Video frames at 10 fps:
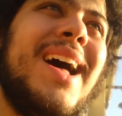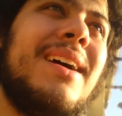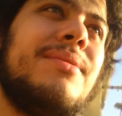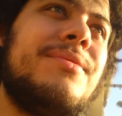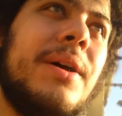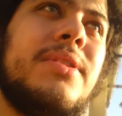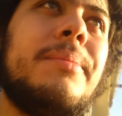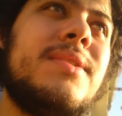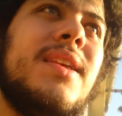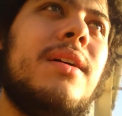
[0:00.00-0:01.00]
have found
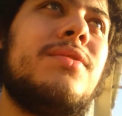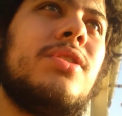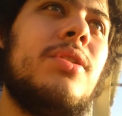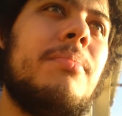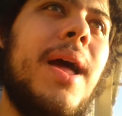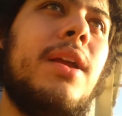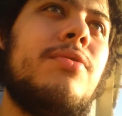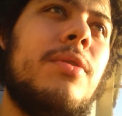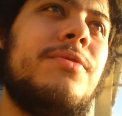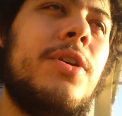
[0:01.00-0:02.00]
themselves on the
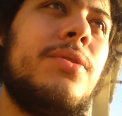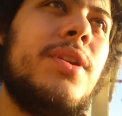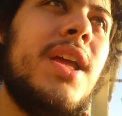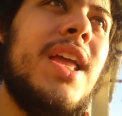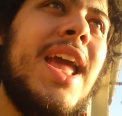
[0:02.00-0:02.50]
microphone